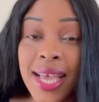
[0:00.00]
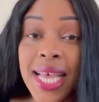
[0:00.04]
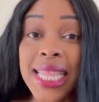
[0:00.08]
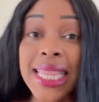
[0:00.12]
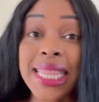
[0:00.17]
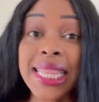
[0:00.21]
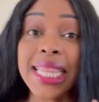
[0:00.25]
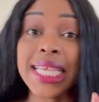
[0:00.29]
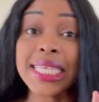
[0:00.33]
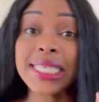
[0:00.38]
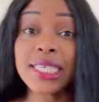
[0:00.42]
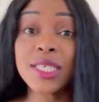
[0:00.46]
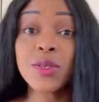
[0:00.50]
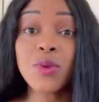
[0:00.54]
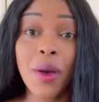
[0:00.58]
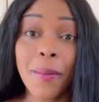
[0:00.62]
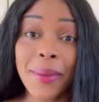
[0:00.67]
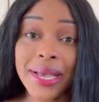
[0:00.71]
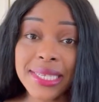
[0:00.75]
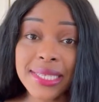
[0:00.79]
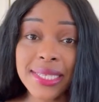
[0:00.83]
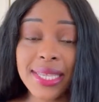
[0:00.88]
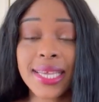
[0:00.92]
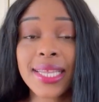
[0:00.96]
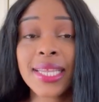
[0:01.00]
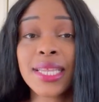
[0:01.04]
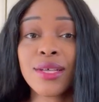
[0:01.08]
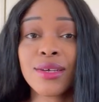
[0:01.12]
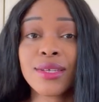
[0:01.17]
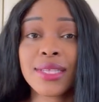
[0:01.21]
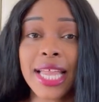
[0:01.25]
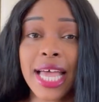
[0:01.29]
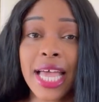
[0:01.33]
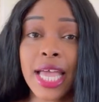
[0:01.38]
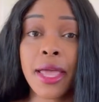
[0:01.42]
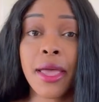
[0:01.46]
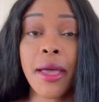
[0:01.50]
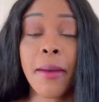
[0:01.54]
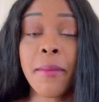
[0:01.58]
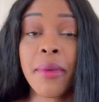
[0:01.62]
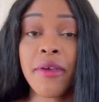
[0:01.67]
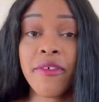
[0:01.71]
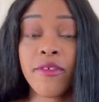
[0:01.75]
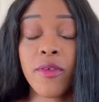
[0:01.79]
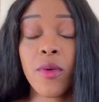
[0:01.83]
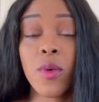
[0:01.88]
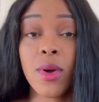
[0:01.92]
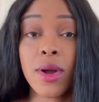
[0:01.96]
This is what my skin looked like
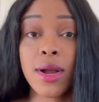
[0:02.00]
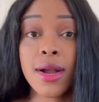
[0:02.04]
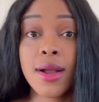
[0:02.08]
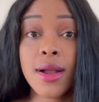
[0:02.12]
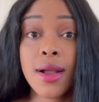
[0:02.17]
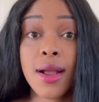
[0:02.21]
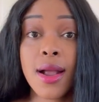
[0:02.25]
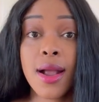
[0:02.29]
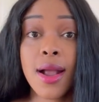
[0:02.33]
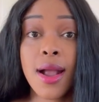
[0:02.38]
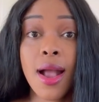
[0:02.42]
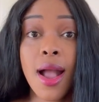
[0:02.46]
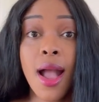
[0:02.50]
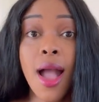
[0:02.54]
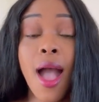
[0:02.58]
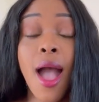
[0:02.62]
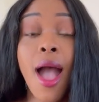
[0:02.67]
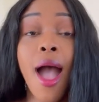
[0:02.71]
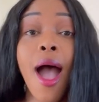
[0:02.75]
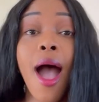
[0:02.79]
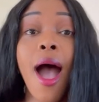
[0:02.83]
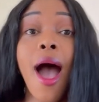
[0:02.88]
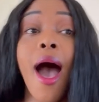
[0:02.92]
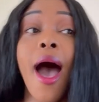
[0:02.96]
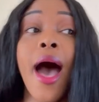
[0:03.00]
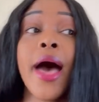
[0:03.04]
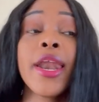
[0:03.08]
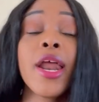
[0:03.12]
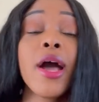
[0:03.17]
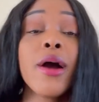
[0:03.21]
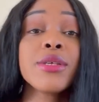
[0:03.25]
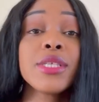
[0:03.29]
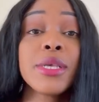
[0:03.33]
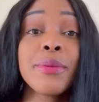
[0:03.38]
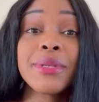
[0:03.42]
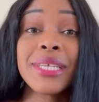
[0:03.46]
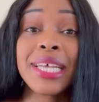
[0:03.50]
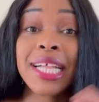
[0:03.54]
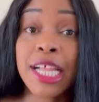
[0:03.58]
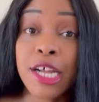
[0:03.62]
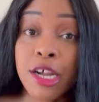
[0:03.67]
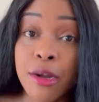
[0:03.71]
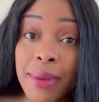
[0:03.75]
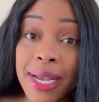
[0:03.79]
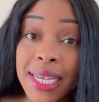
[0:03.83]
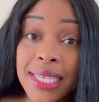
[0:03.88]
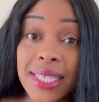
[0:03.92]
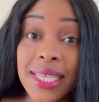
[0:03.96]
before, and how I was able to clear
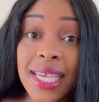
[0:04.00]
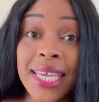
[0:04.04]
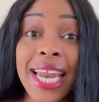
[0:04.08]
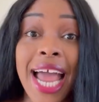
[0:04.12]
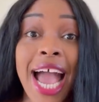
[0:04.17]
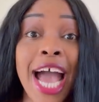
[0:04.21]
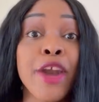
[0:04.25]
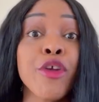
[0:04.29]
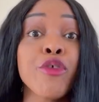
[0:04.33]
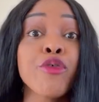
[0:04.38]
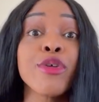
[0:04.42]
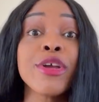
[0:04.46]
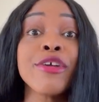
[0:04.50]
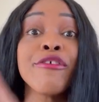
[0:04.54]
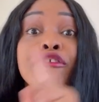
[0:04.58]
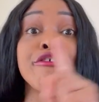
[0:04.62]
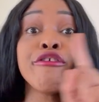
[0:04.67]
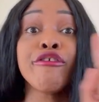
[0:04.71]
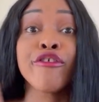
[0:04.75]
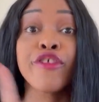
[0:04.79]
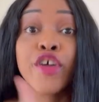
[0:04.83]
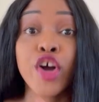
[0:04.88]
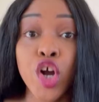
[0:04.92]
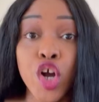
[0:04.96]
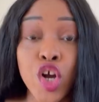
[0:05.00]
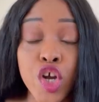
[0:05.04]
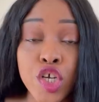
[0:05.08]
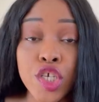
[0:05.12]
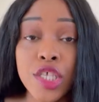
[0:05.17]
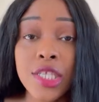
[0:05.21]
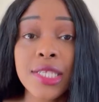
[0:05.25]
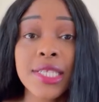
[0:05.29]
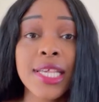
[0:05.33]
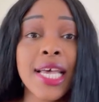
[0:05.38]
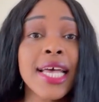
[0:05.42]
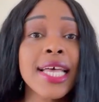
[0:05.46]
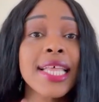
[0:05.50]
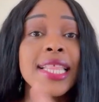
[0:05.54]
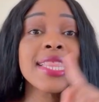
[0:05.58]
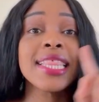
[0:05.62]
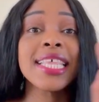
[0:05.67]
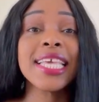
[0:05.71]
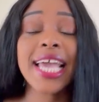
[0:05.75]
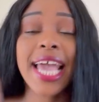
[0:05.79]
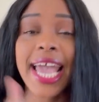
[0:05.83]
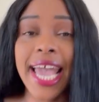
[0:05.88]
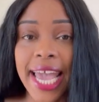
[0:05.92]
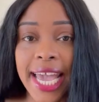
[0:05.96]
up my skin and reverse
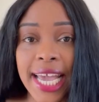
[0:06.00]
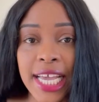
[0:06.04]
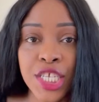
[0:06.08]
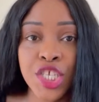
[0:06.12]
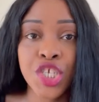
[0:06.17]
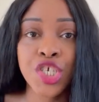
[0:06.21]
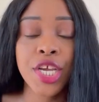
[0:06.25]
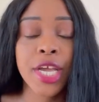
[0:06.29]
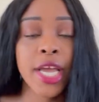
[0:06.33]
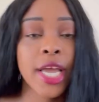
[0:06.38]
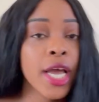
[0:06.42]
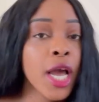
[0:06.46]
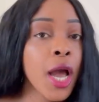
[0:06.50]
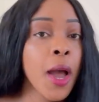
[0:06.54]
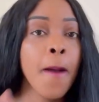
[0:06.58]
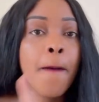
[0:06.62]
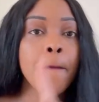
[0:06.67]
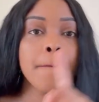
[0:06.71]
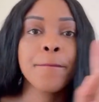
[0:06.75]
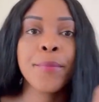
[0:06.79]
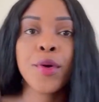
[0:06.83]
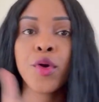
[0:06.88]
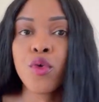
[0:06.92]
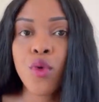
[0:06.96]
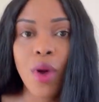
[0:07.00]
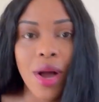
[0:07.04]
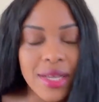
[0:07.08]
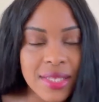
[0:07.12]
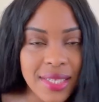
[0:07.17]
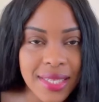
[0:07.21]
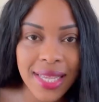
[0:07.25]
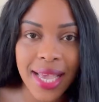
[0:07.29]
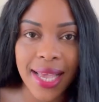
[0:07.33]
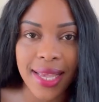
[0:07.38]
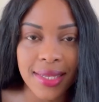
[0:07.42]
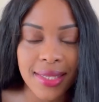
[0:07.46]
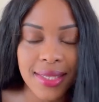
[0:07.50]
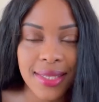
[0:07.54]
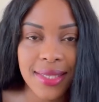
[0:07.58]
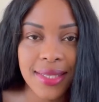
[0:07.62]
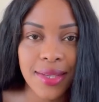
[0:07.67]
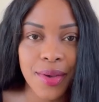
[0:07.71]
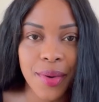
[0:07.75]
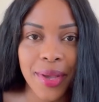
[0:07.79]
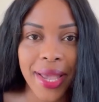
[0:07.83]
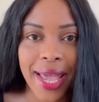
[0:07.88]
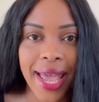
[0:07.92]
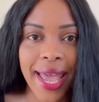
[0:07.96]
the aging process.
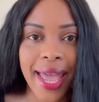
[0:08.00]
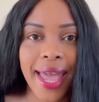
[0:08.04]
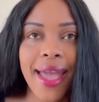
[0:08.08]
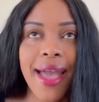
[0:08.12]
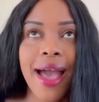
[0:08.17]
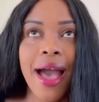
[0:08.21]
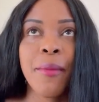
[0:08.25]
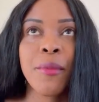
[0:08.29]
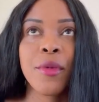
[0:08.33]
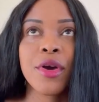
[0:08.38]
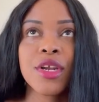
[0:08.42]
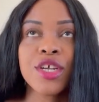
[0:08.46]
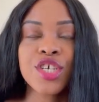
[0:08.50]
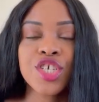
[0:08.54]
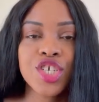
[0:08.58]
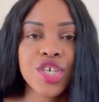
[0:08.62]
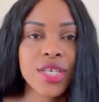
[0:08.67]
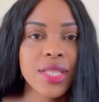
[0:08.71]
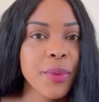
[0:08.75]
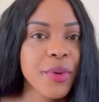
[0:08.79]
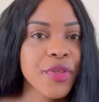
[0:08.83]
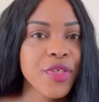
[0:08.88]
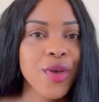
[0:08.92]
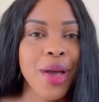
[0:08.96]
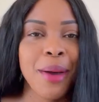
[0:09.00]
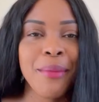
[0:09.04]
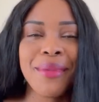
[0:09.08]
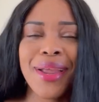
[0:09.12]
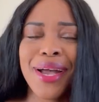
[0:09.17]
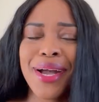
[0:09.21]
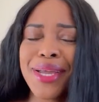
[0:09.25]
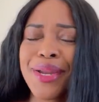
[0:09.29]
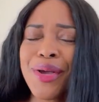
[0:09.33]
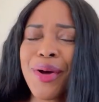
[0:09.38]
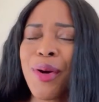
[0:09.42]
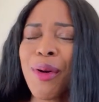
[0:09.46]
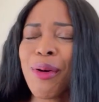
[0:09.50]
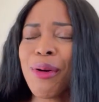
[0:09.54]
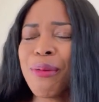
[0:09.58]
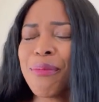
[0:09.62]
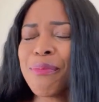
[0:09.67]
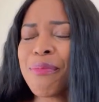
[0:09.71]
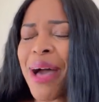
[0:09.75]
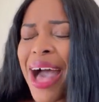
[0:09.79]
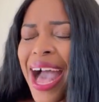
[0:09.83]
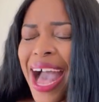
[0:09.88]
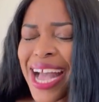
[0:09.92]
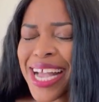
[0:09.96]
Okay. I'm going to share that with you. I'm not going to hold
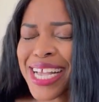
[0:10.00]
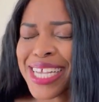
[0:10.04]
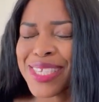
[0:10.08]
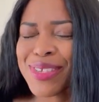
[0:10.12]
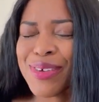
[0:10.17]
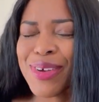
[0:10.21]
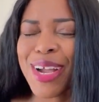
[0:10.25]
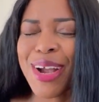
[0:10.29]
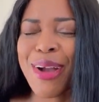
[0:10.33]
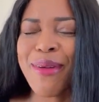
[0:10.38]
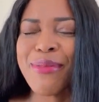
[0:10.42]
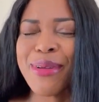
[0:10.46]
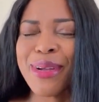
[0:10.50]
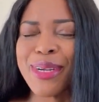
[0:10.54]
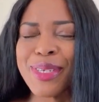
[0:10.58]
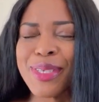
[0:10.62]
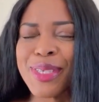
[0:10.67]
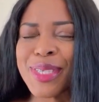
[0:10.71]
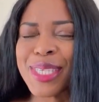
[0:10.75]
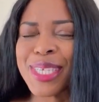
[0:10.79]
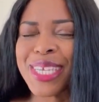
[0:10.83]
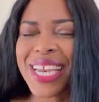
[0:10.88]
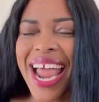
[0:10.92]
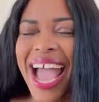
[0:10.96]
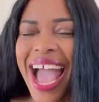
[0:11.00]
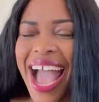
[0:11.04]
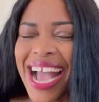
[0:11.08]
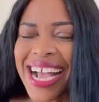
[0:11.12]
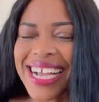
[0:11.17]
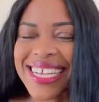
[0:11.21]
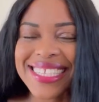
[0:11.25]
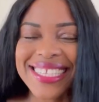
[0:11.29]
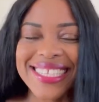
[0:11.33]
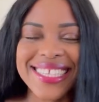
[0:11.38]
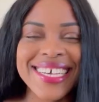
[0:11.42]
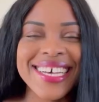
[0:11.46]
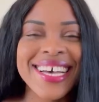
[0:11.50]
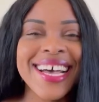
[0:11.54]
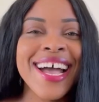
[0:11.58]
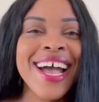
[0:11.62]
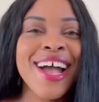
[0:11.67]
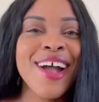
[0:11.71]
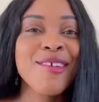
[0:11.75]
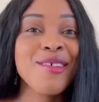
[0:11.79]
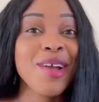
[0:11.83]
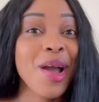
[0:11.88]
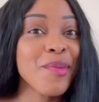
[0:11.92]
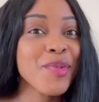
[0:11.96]
back. So grab your snacks,
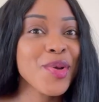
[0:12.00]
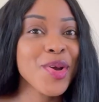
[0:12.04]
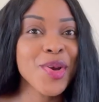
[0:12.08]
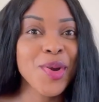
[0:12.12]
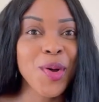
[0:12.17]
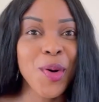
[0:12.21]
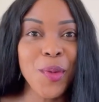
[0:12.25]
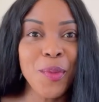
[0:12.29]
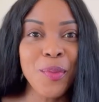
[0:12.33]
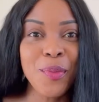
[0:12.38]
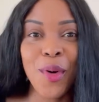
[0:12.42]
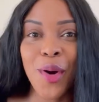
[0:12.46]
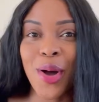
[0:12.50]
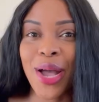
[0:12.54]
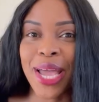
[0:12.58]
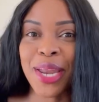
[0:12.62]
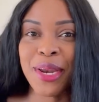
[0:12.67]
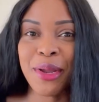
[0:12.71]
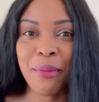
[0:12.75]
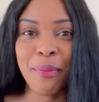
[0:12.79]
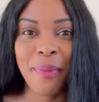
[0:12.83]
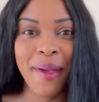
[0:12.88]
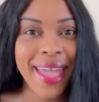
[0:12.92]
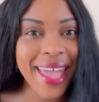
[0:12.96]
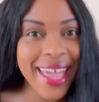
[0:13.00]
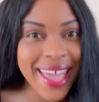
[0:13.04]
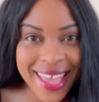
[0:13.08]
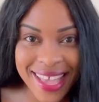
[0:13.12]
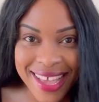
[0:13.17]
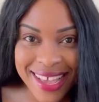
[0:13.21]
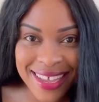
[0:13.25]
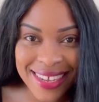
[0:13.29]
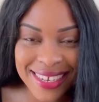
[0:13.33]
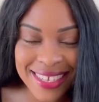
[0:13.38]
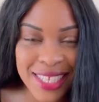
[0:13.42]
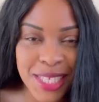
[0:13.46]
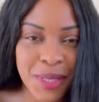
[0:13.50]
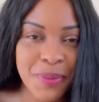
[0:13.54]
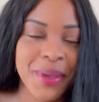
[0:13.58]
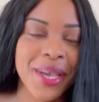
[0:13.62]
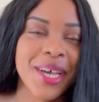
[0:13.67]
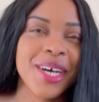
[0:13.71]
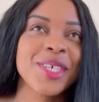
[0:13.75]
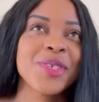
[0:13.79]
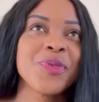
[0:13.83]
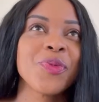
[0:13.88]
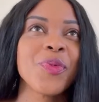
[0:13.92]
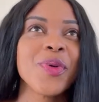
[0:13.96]
grab your notebook and your pans,
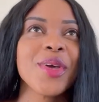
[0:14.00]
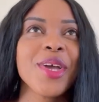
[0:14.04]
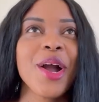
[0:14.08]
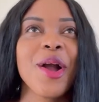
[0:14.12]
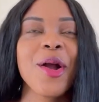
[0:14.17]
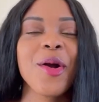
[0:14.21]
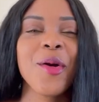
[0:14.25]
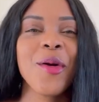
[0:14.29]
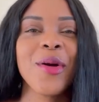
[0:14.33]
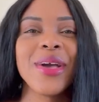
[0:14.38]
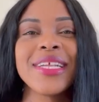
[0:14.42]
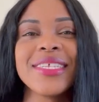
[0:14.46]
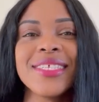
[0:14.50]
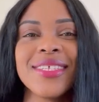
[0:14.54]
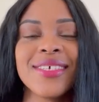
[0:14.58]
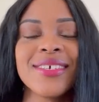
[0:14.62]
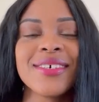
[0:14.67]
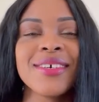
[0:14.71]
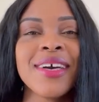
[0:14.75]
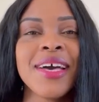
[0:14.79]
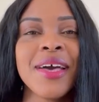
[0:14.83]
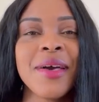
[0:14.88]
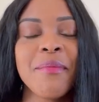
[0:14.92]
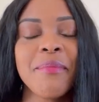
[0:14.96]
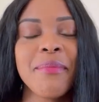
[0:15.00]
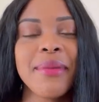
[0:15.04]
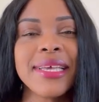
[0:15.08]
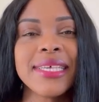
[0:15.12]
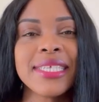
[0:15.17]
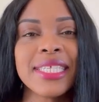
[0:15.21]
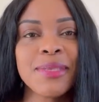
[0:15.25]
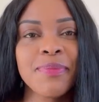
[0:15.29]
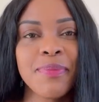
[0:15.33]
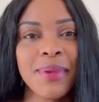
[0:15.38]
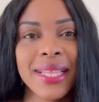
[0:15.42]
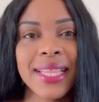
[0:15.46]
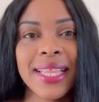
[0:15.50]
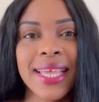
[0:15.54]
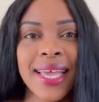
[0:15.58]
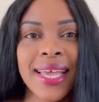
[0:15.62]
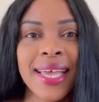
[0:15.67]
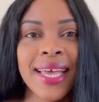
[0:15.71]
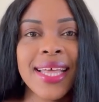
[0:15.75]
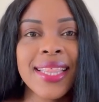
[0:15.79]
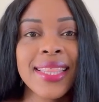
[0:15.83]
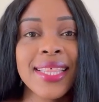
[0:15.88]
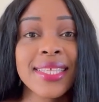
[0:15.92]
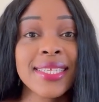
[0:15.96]
because we are going to be
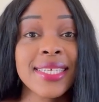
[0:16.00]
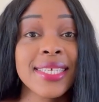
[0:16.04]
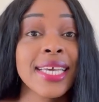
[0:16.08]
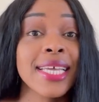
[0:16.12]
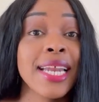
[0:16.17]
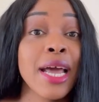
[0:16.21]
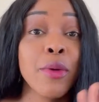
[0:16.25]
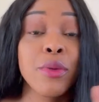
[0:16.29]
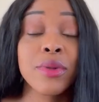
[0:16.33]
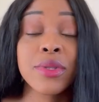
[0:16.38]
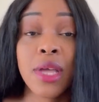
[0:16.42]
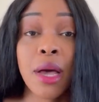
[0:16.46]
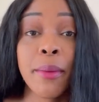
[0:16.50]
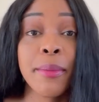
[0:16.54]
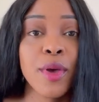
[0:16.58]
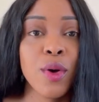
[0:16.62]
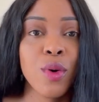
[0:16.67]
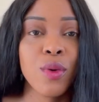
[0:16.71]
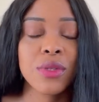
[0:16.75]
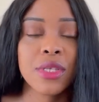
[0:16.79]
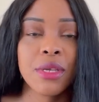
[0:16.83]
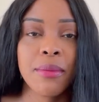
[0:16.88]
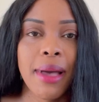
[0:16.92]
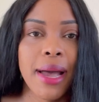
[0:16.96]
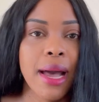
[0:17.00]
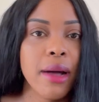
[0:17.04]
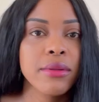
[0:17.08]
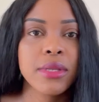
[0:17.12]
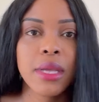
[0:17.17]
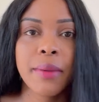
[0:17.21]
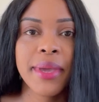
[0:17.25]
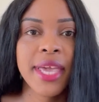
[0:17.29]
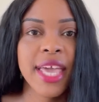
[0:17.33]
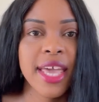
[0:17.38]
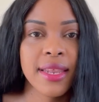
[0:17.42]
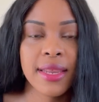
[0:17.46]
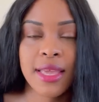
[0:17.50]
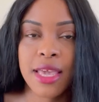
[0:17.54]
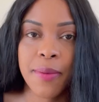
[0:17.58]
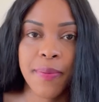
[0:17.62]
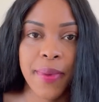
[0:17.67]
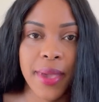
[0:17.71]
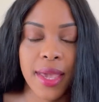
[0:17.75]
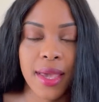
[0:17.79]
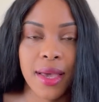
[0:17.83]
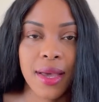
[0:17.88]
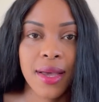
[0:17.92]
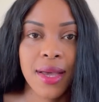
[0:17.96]
spilling the tea, and I will not be holding back. I will not be
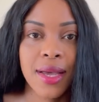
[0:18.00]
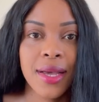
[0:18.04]
gatekeeping.